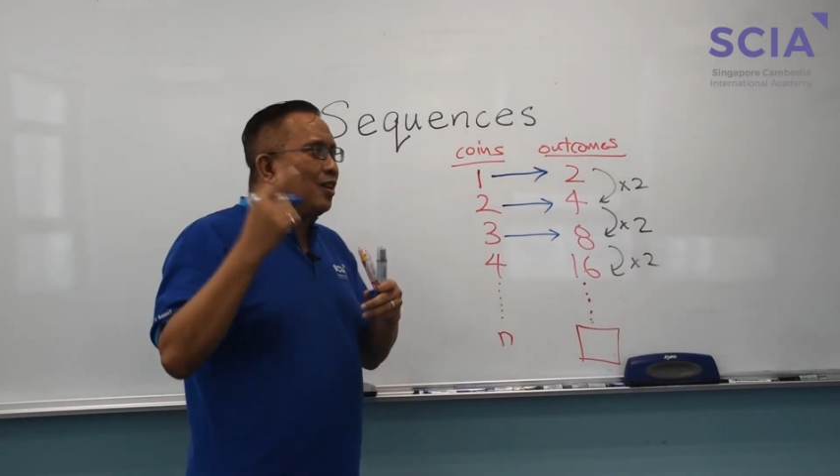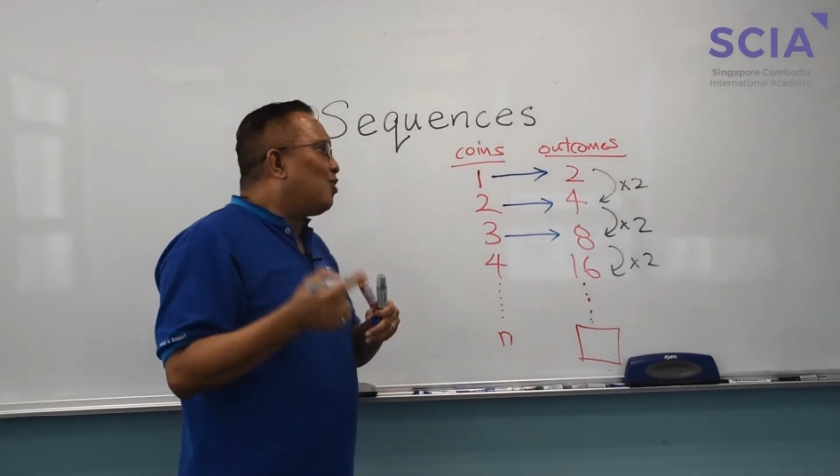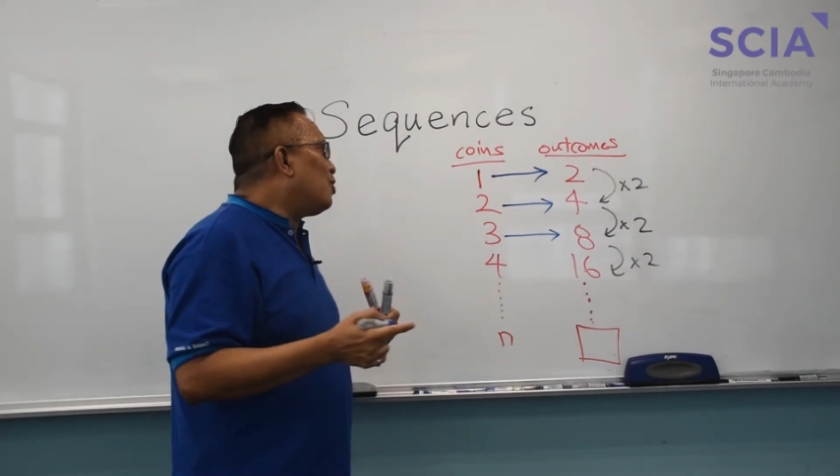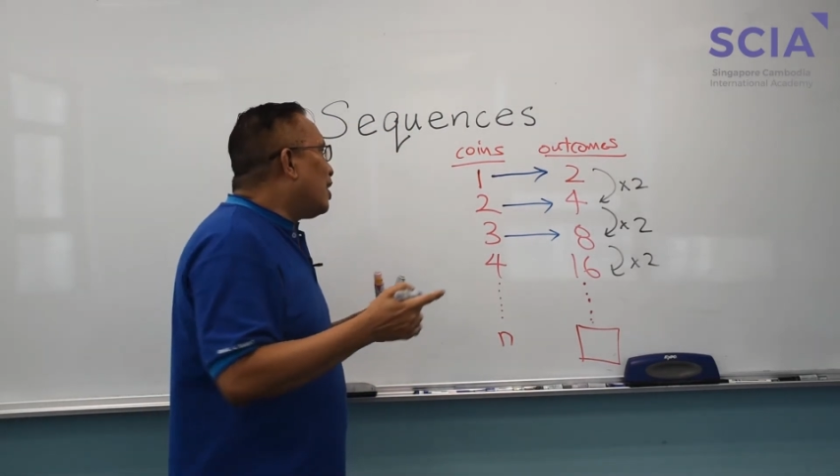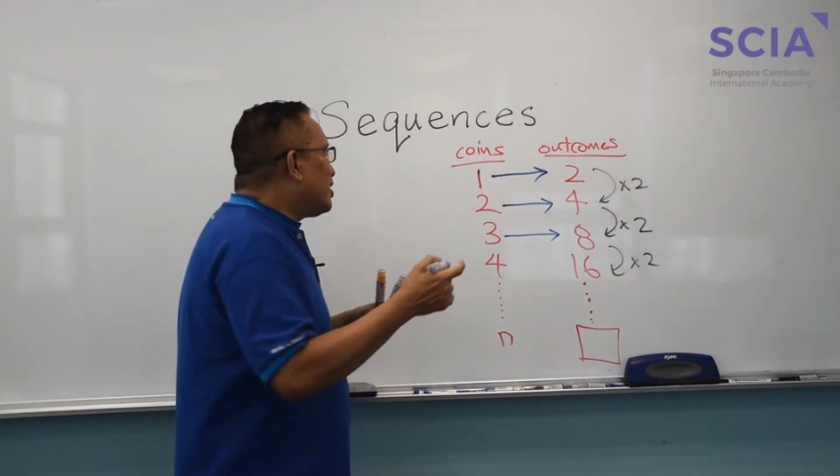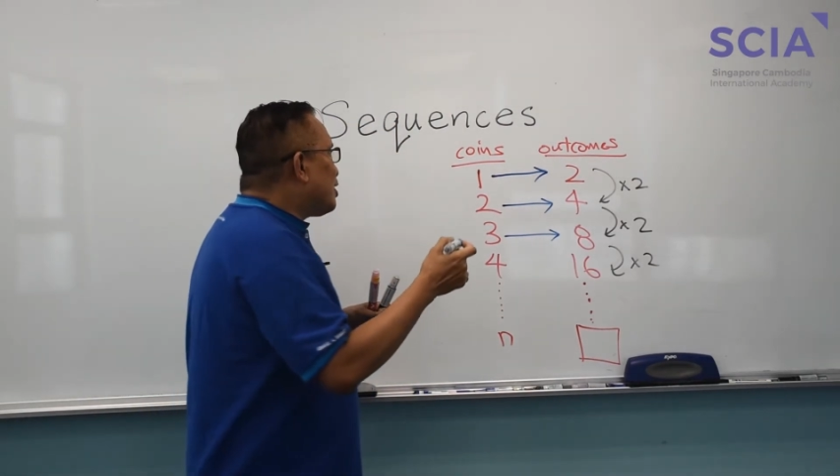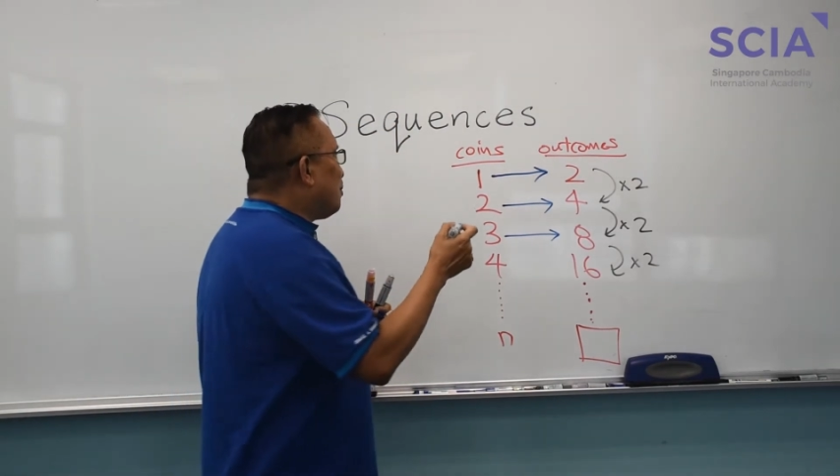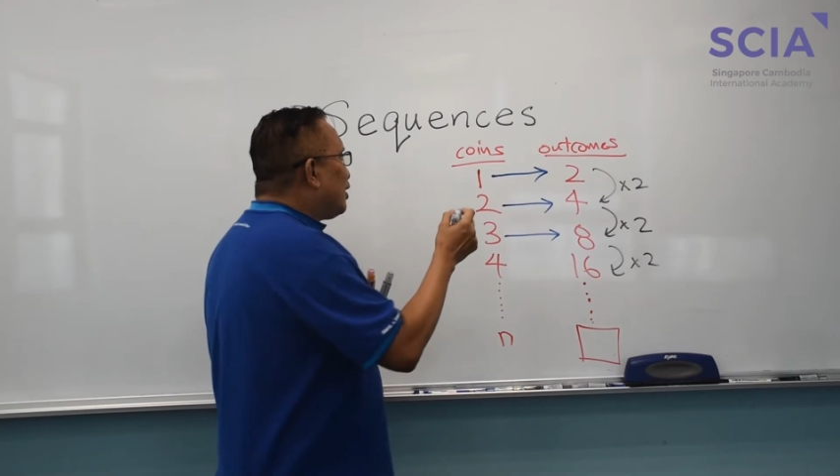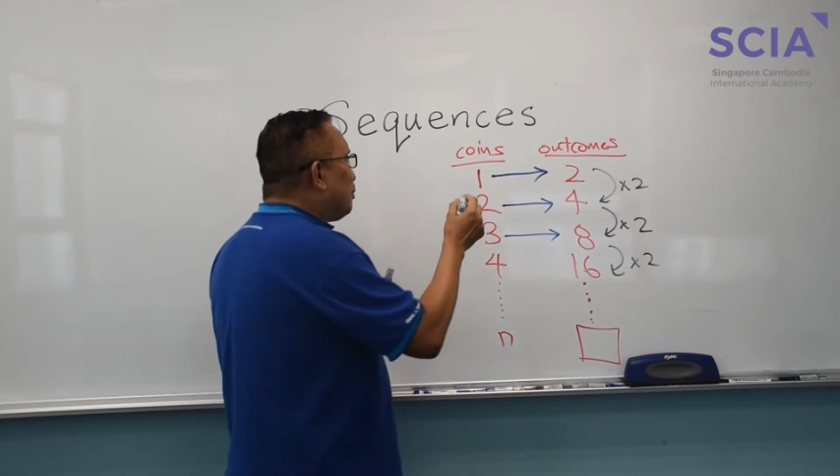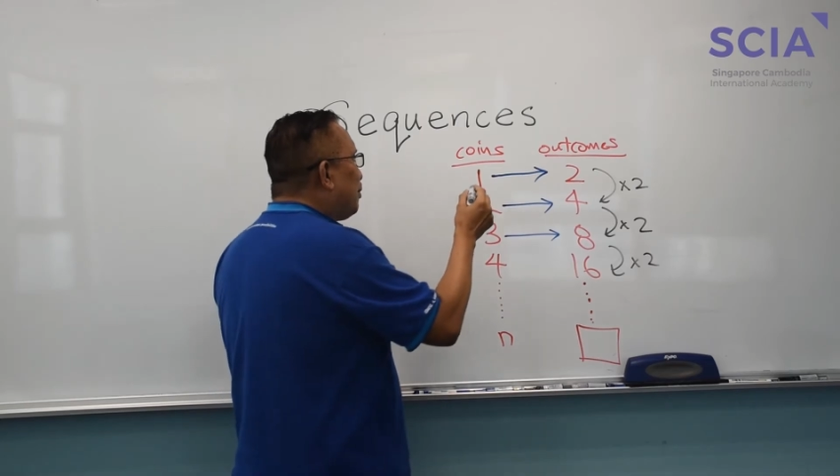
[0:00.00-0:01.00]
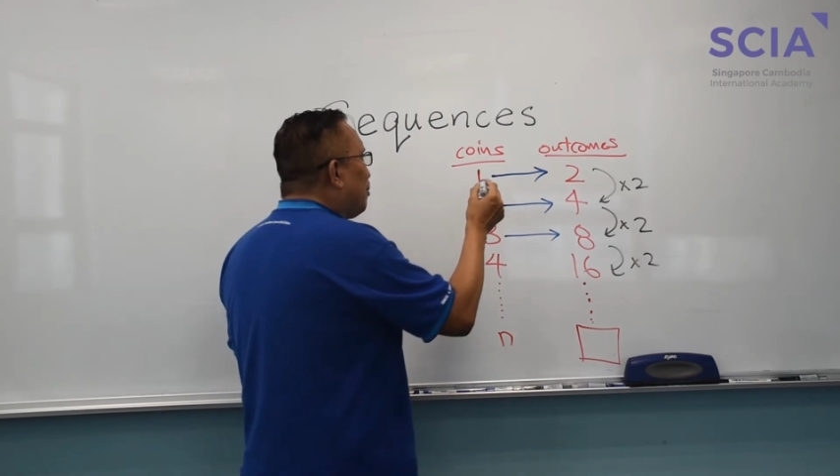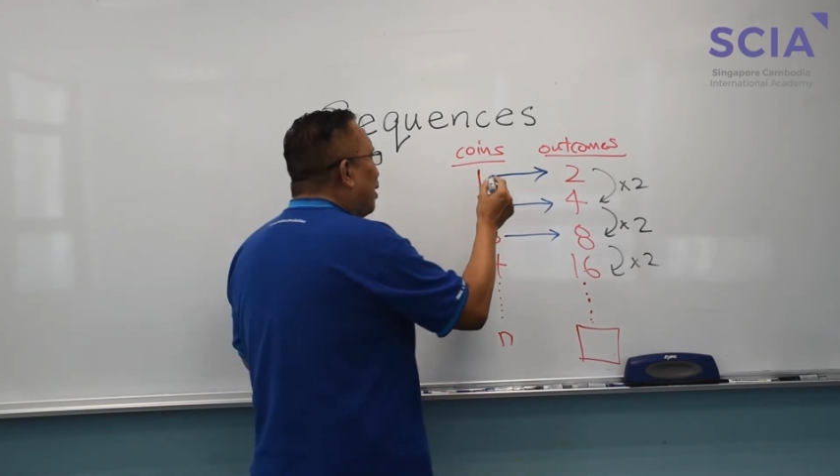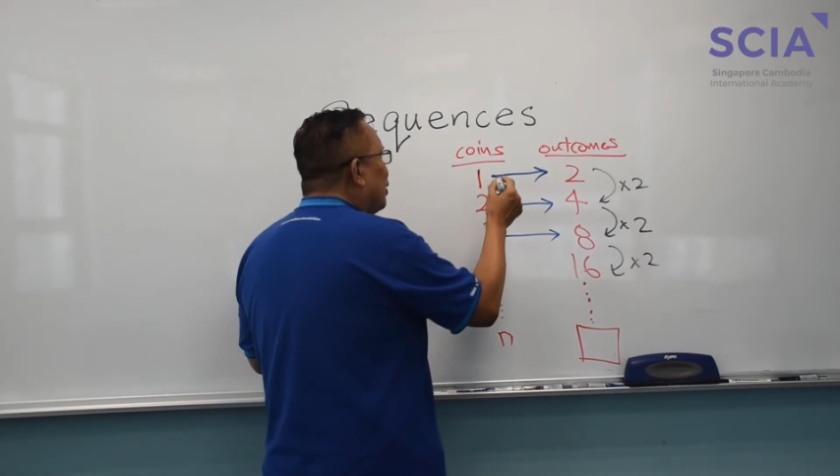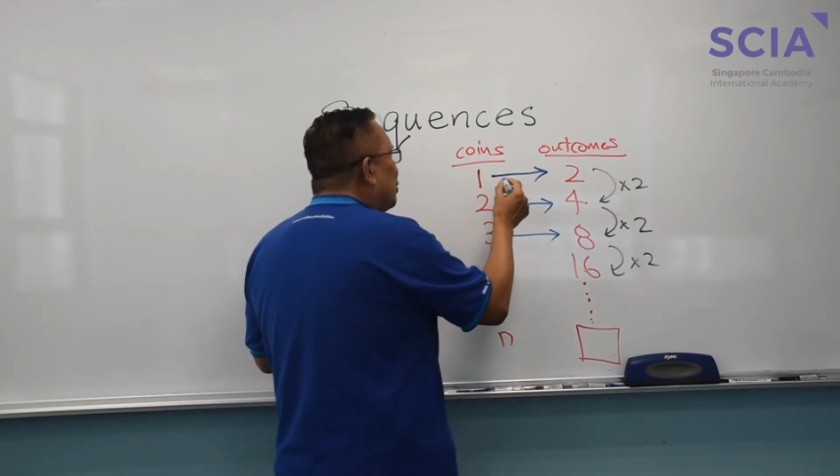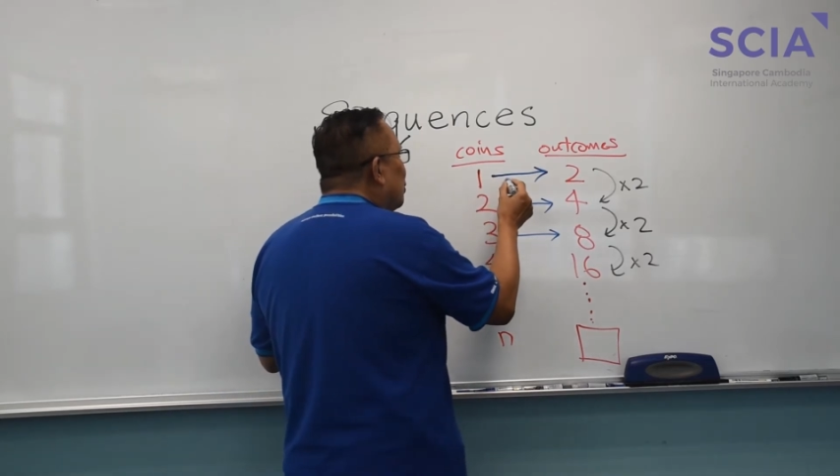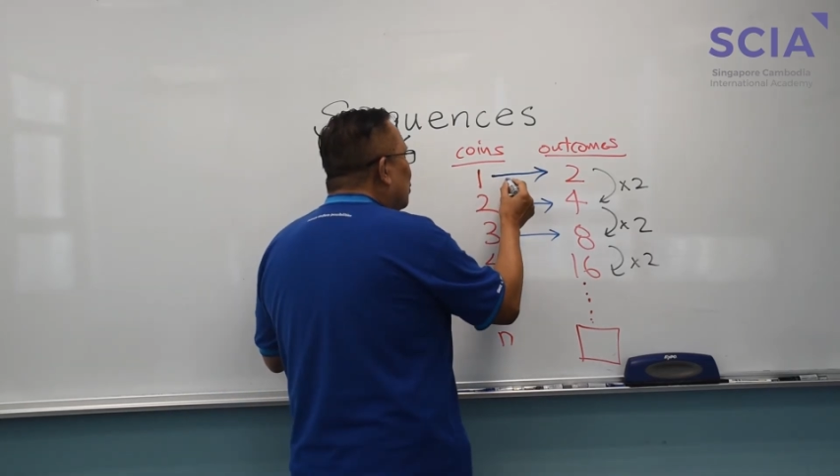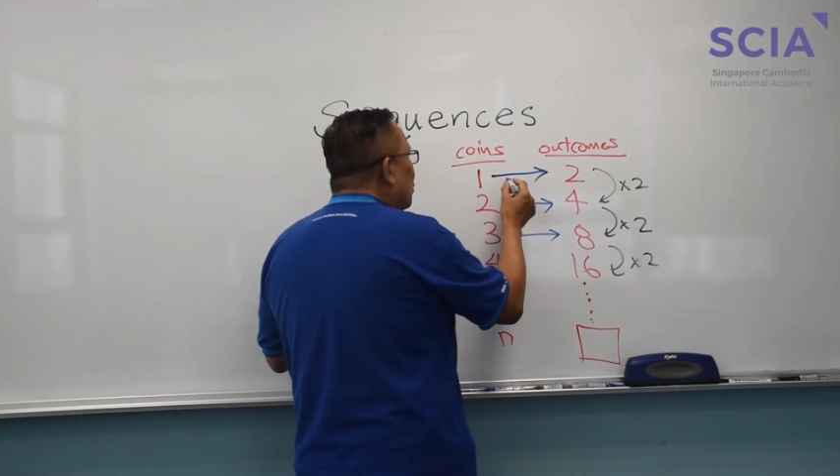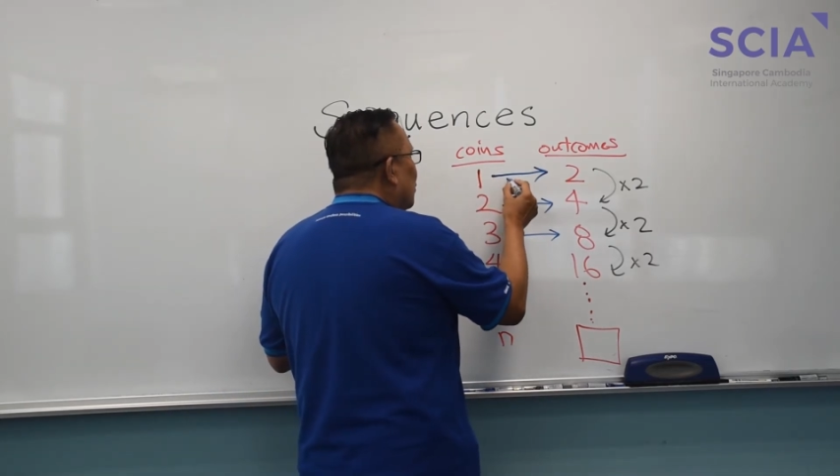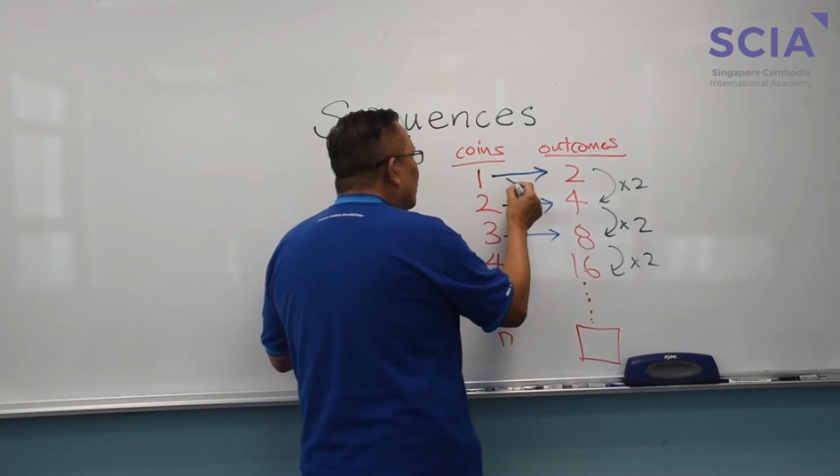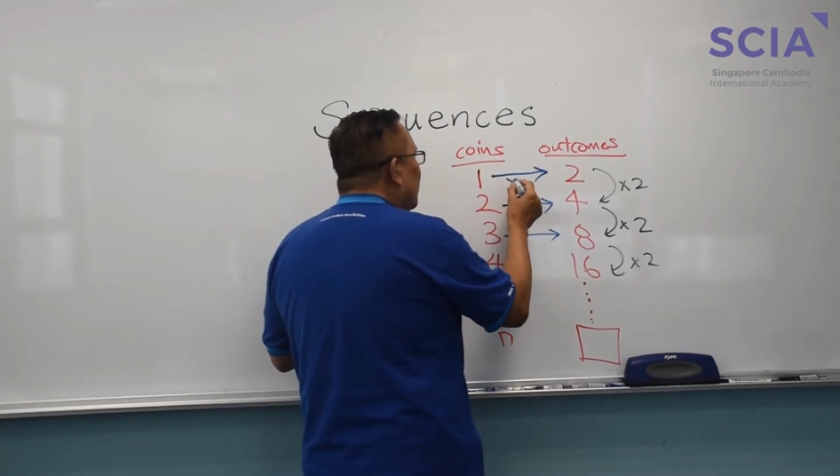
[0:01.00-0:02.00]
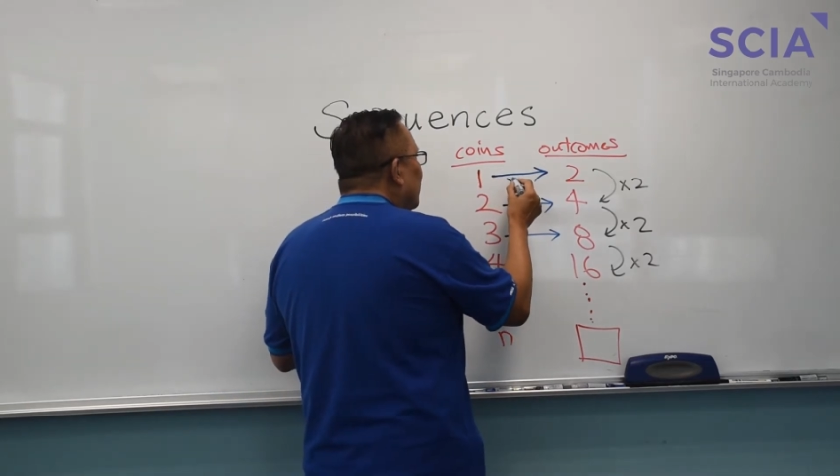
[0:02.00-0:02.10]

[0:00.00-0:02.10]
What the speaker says: oh, I just multiply by 2.